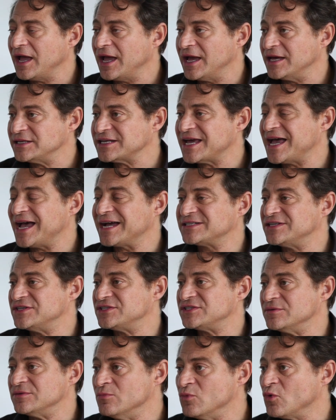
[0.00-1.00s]
has
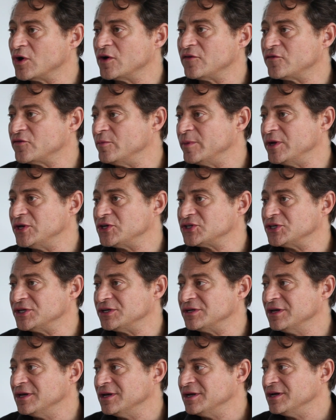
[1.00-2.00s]
access more
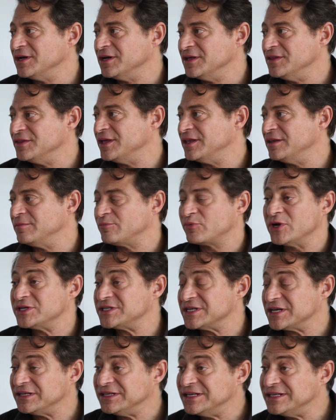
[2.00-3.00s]
information than
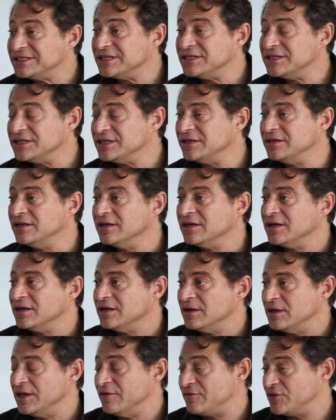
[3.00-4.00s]
President Clinton did
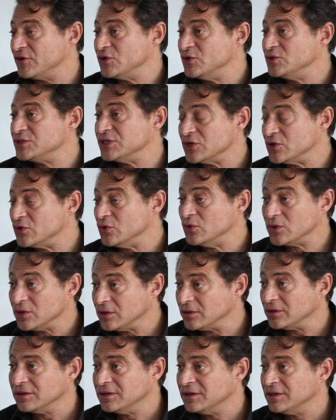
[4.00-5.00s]
if they're using
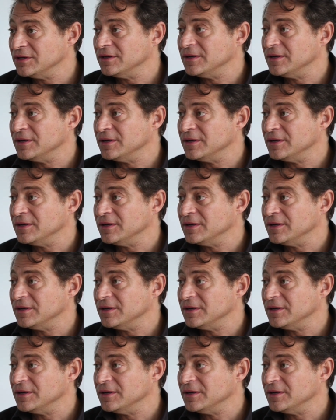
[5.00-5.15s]
Google.